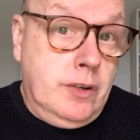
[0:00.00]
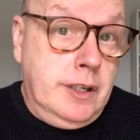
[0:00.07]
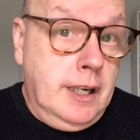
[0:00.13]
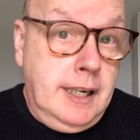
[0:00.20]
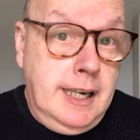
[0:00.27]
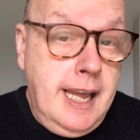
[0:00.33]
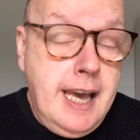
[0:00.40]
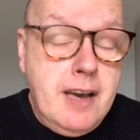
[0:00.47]
and
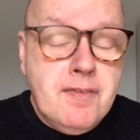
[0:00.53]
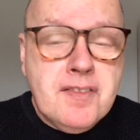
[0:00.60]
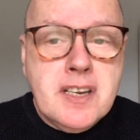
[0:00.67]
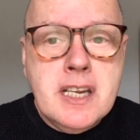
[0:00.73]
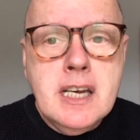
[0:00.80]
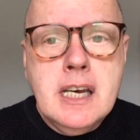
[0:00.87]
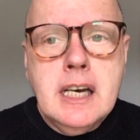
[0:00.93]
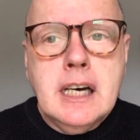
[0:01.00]
I left,
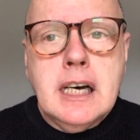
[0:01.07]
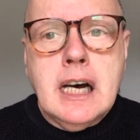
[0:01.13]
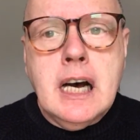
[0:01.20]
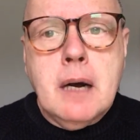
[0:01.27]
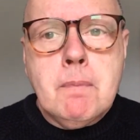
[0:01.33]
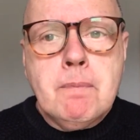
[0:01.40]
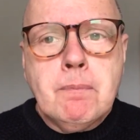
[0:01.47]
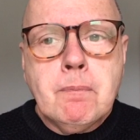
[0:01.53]

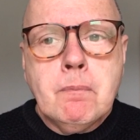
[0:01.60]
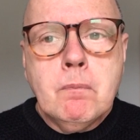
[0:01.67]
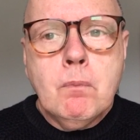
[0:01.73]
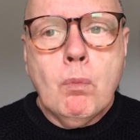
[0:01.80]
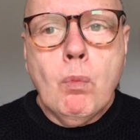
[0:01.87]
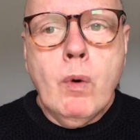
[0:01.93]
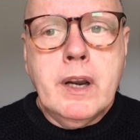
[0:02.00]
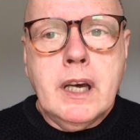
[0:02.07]

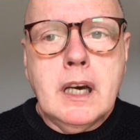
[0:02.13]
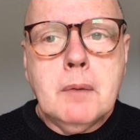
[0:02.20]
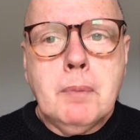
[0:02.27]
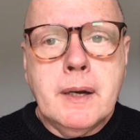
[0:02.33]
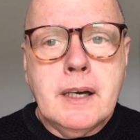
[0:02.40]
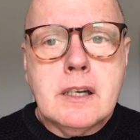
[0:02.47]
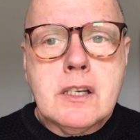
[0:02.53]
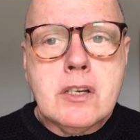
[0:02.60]
when I
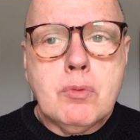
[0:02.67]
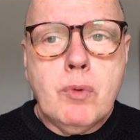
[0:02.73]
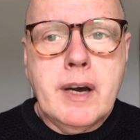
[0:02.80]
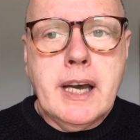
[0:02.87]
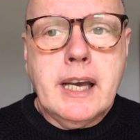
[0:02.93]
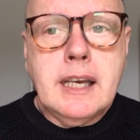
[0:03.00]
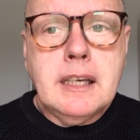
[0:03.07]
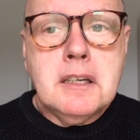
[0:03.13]
pass
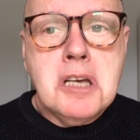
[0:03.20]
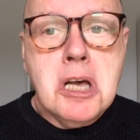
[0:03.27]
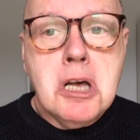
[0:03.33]
away,